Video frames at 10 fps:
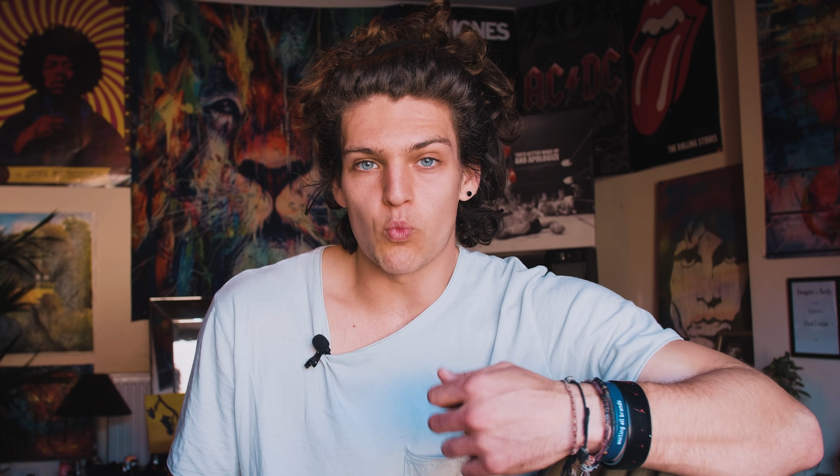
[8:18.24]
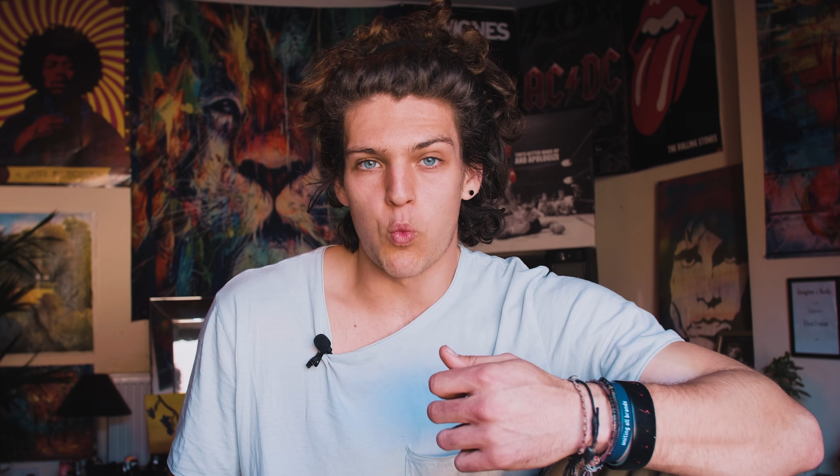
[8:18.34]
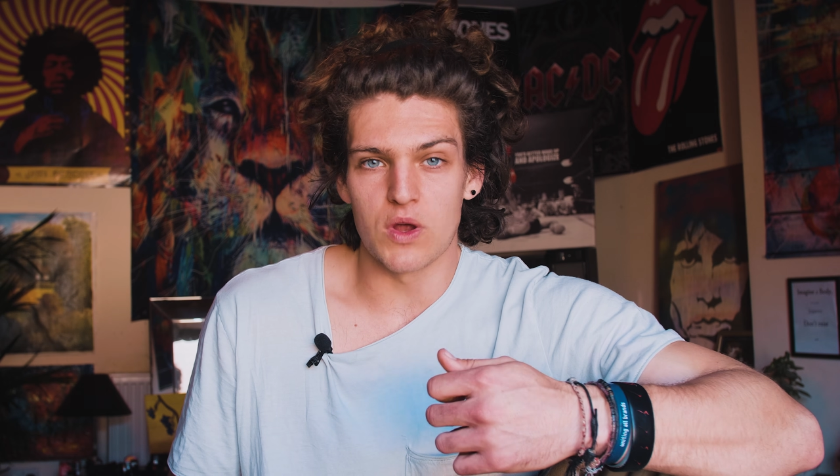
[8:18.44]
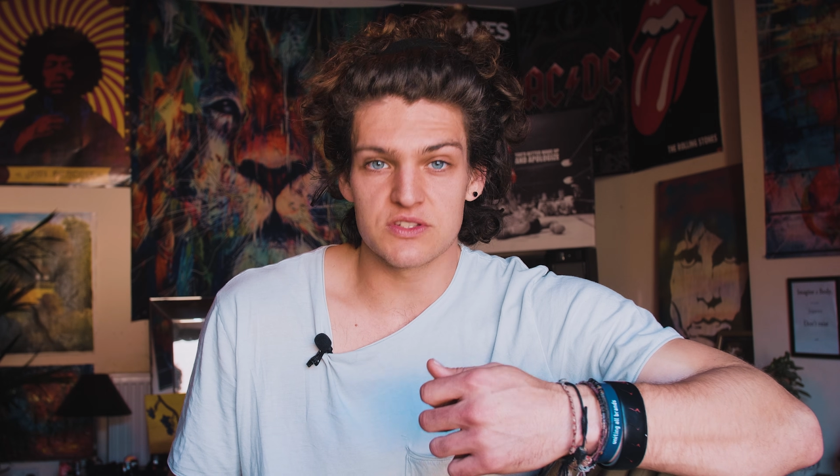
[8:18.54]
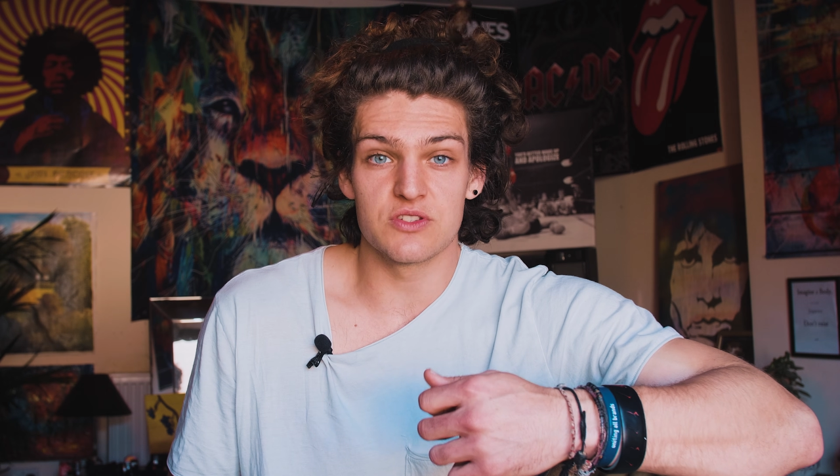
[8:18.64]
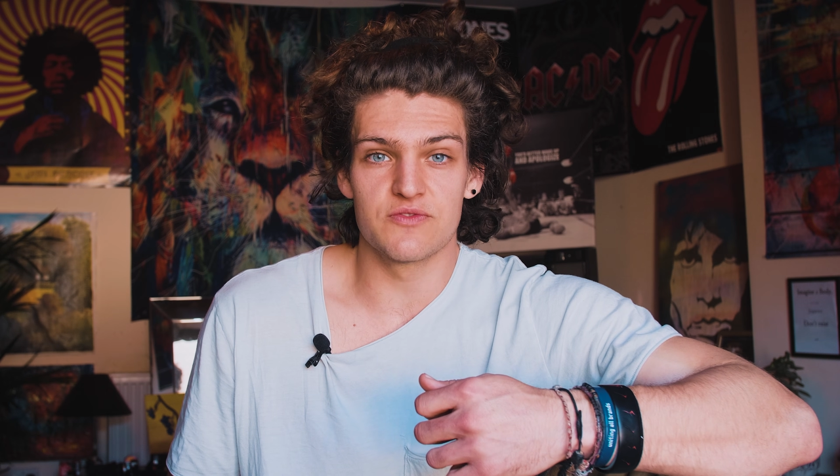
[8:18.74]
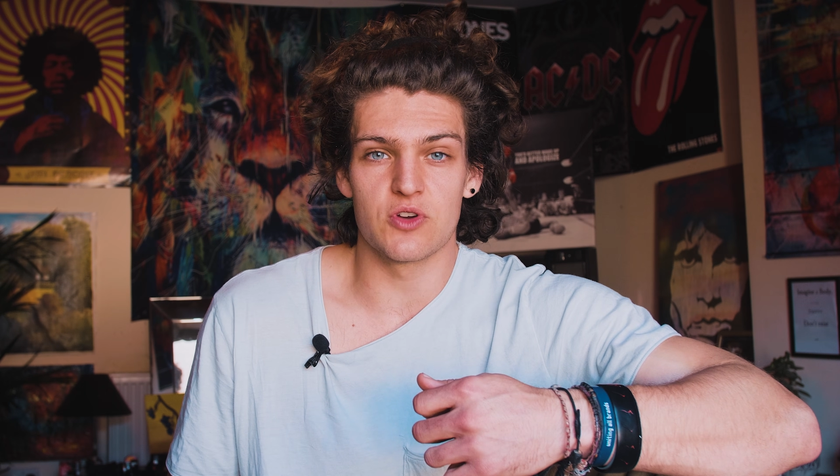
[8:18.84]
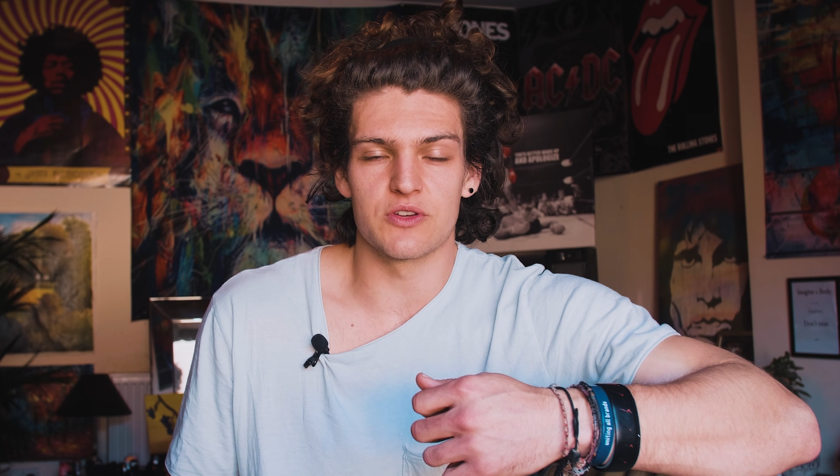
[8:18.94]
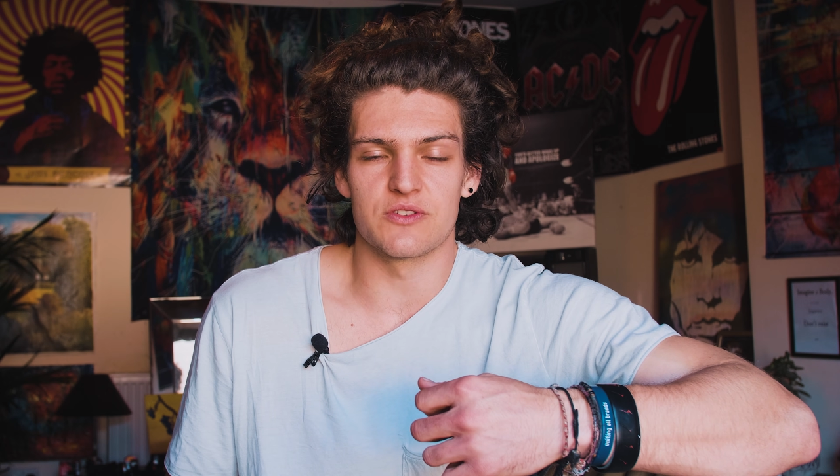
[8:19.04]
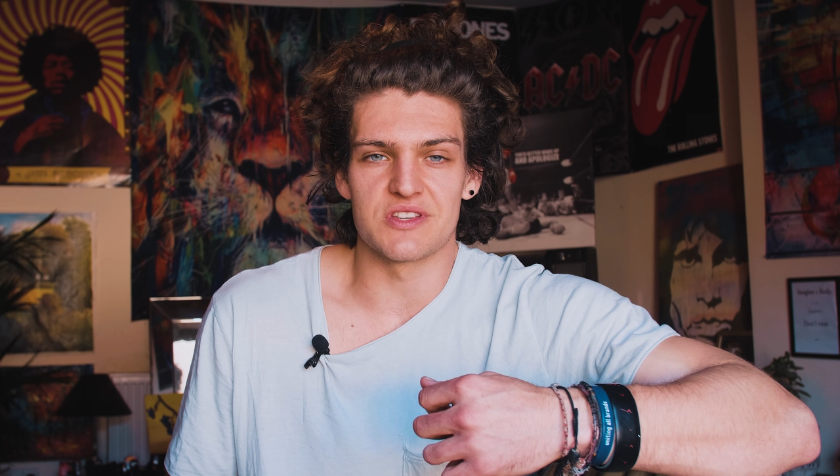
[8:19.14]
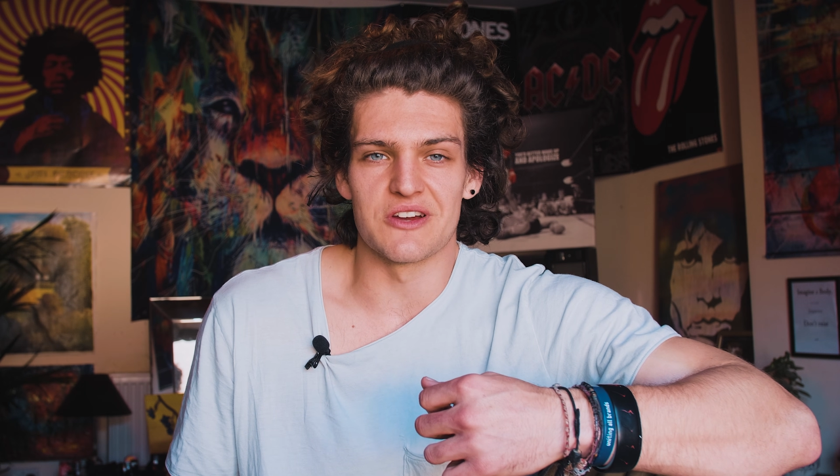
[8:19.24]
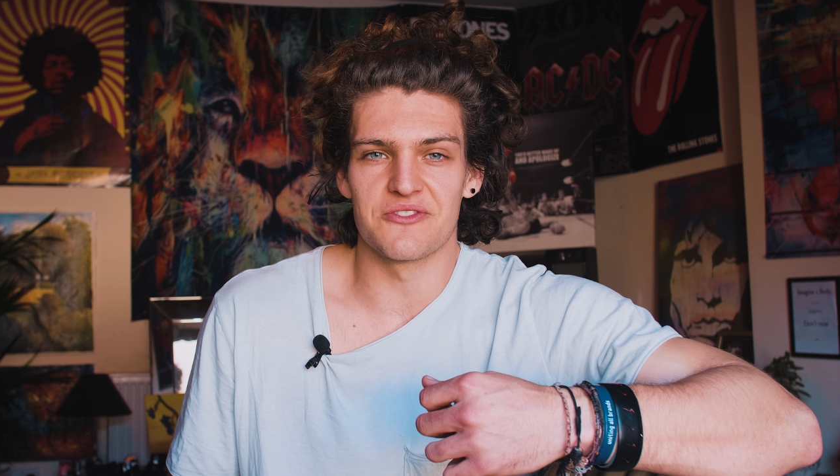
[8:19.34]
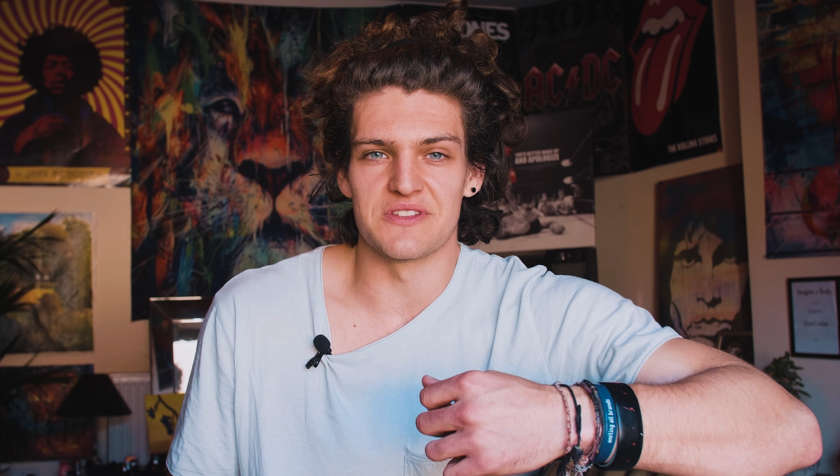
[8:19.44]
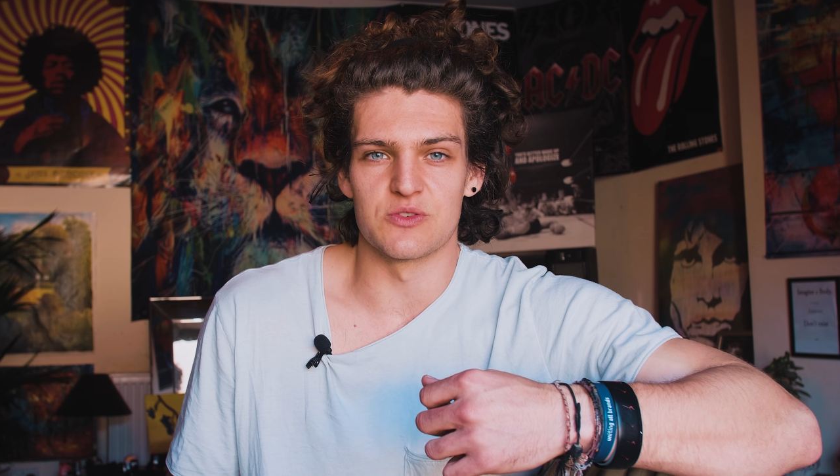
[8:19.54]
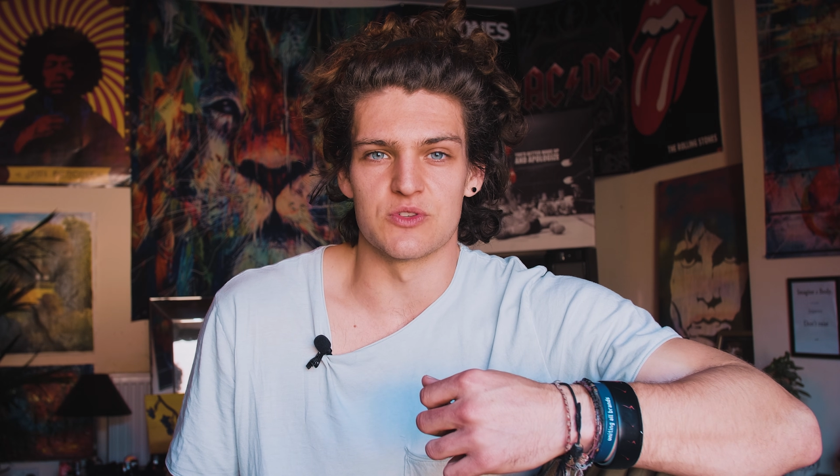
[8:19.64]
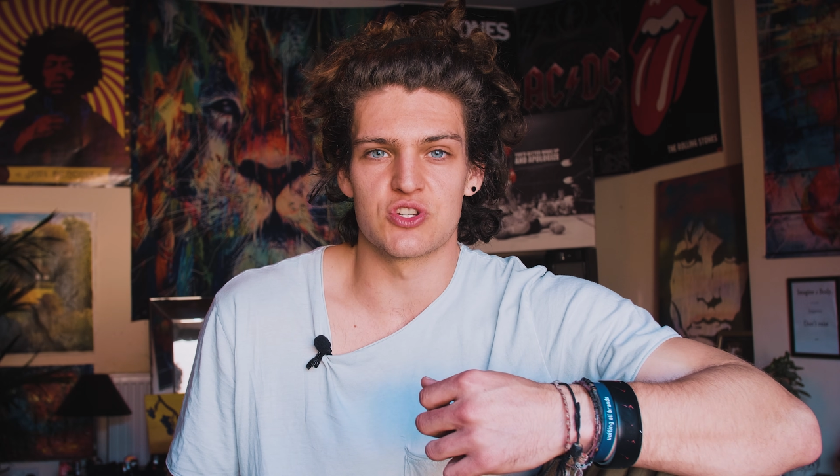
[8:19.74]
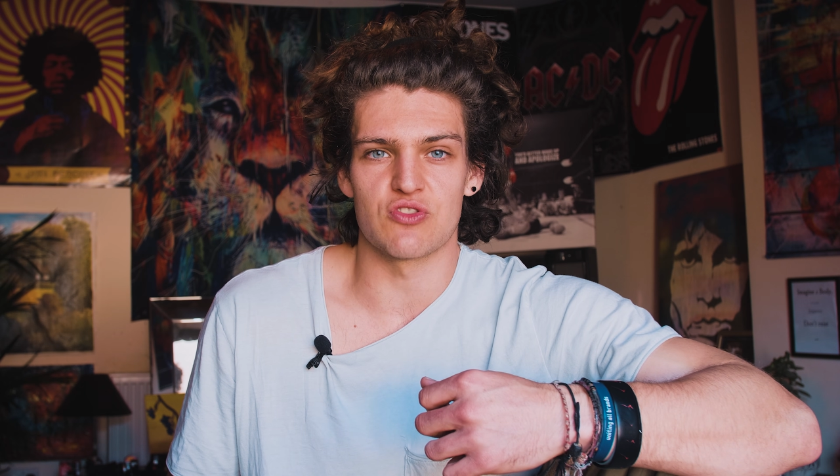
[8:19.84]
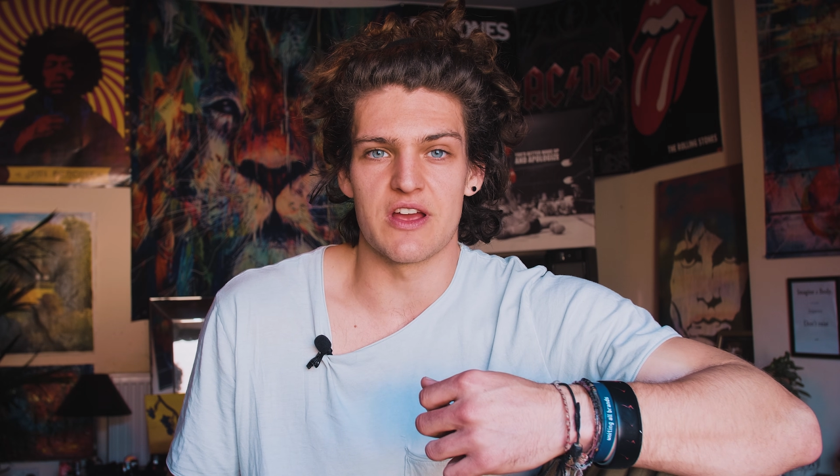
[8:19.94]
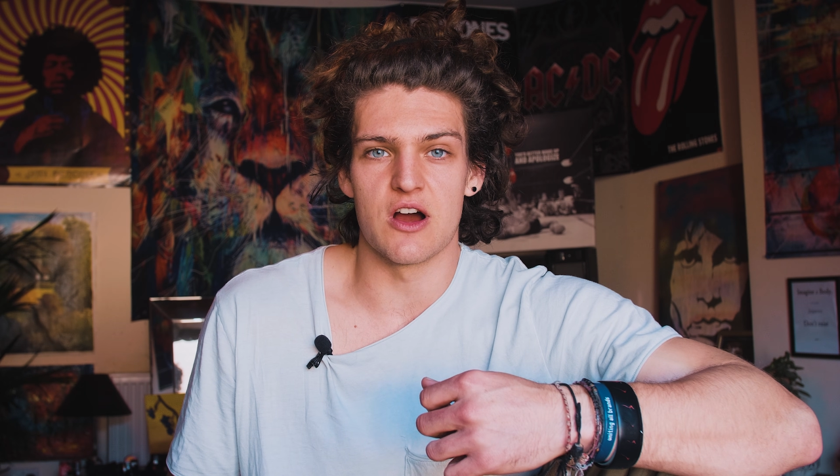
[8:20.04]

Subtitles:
Once you've got yourself into a straight